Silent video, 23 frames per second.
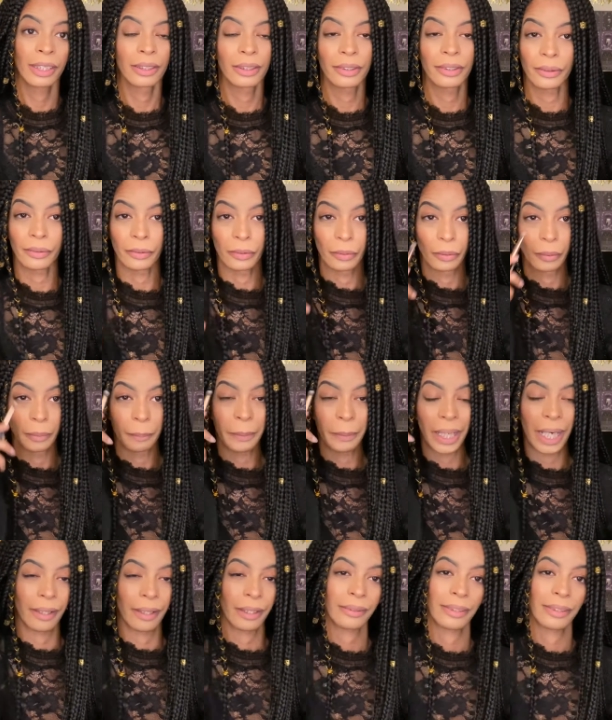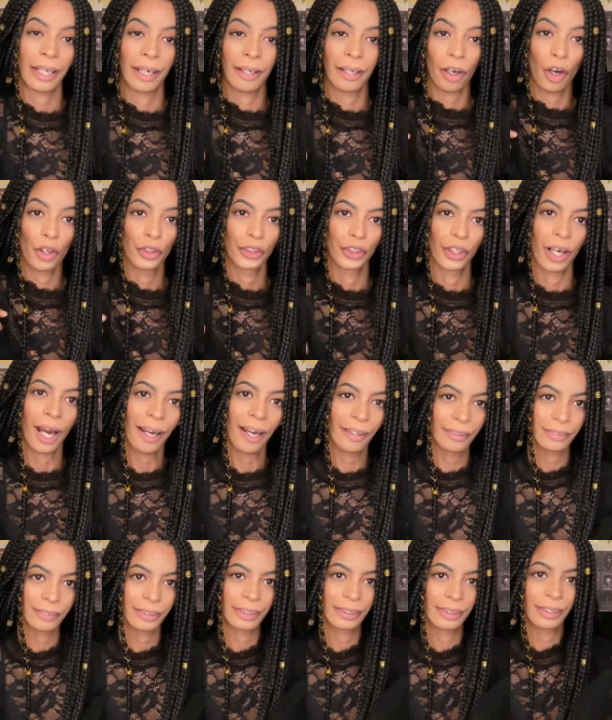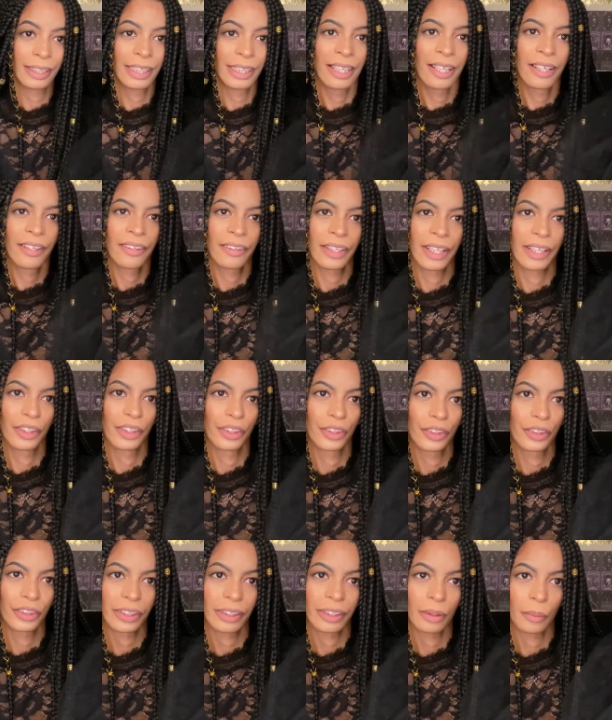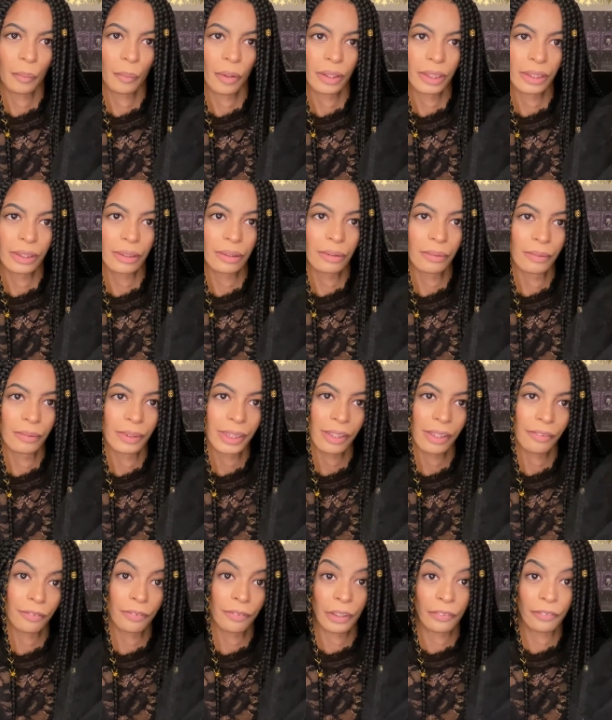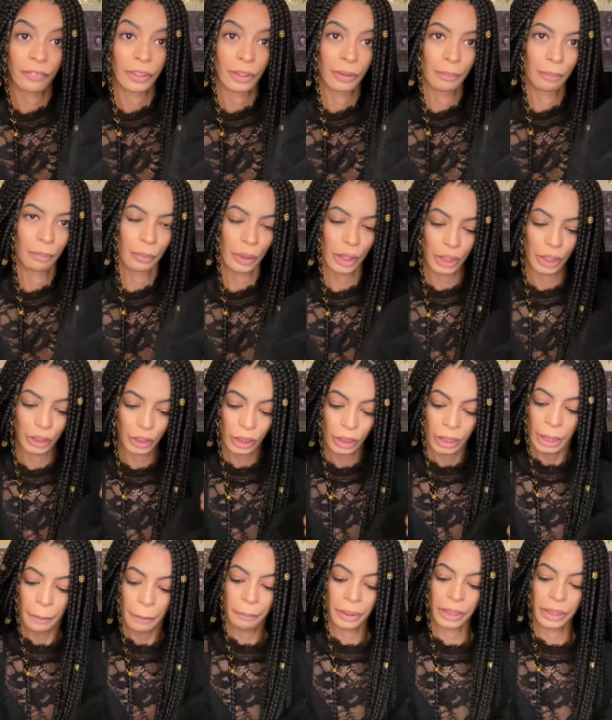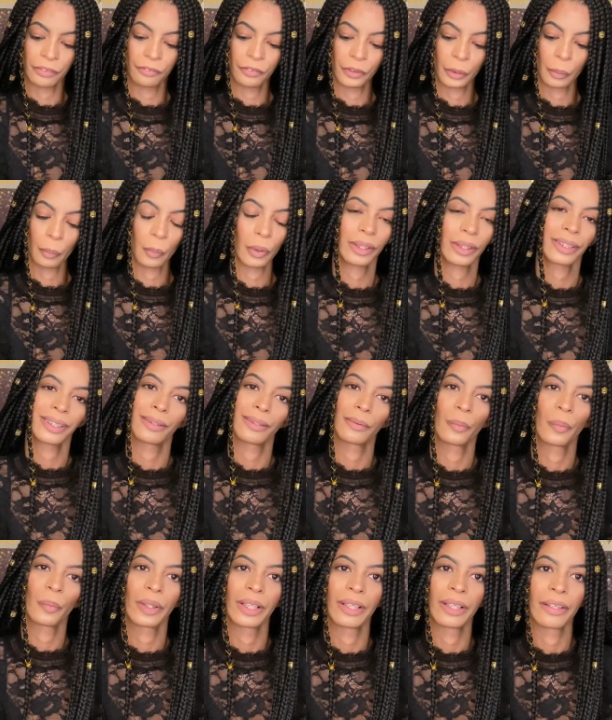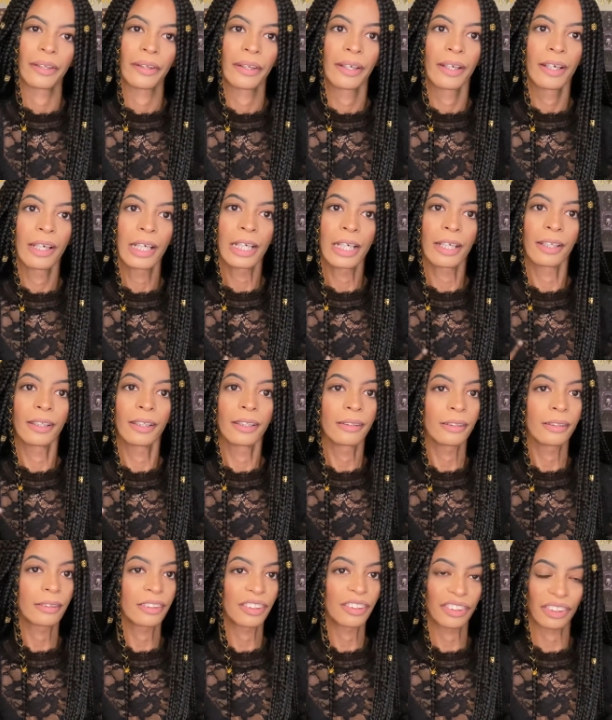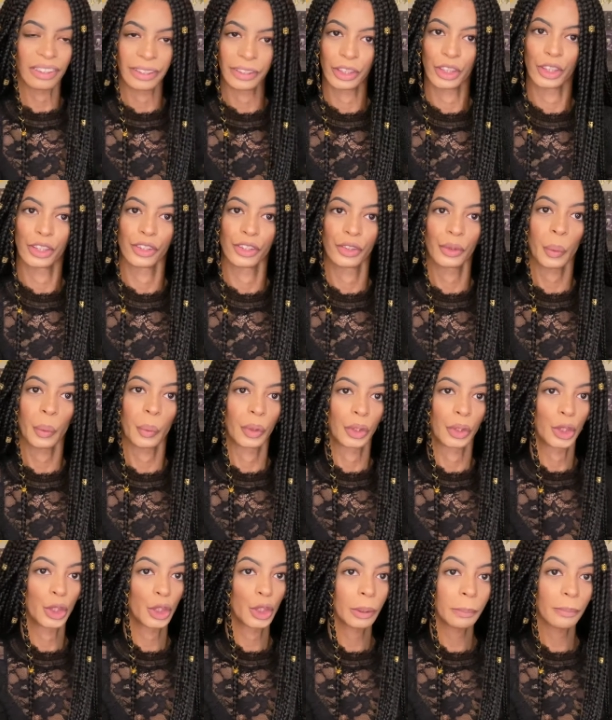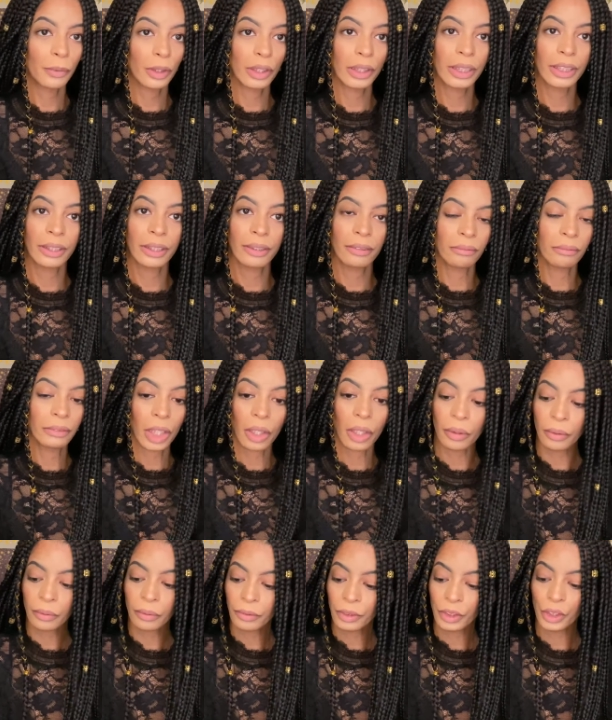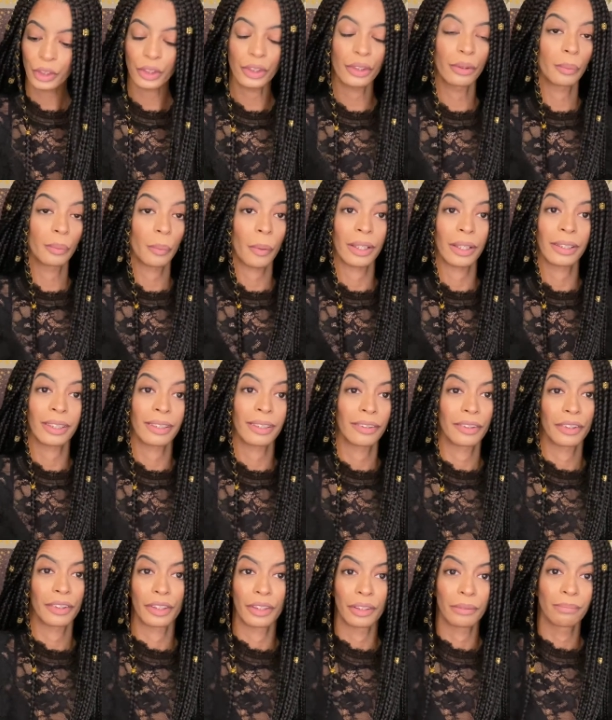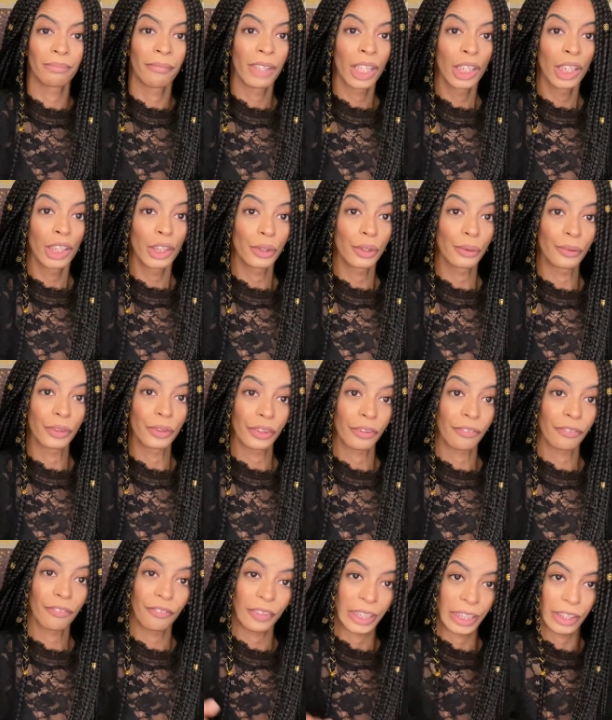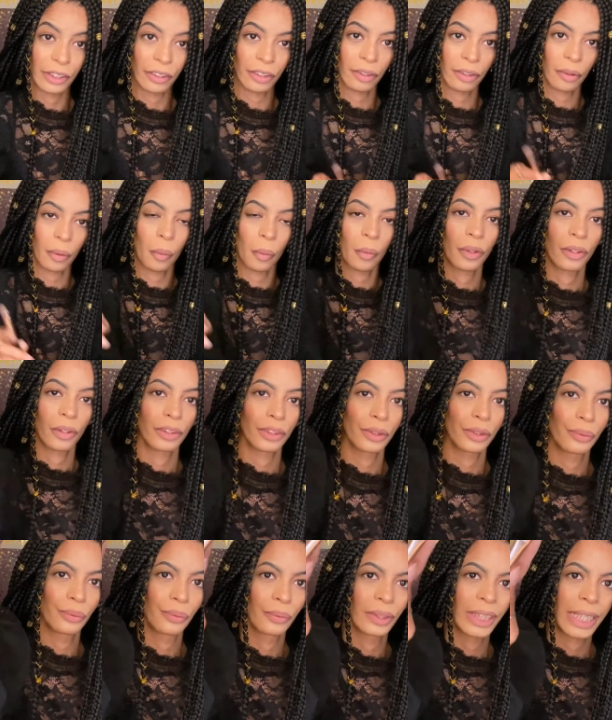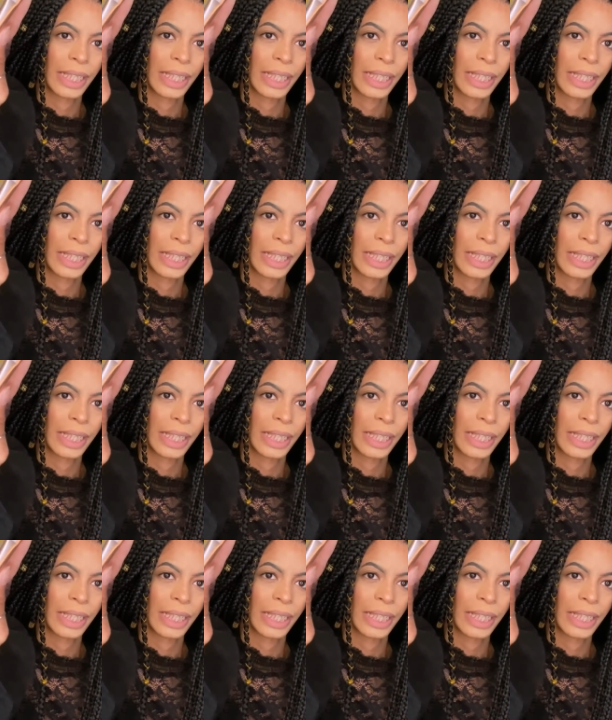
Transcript: to pack that on your eyelid, then you're going to want to use a fluffier brush. But if you're working with glitters or shimmery tones, you want to either use your finger or use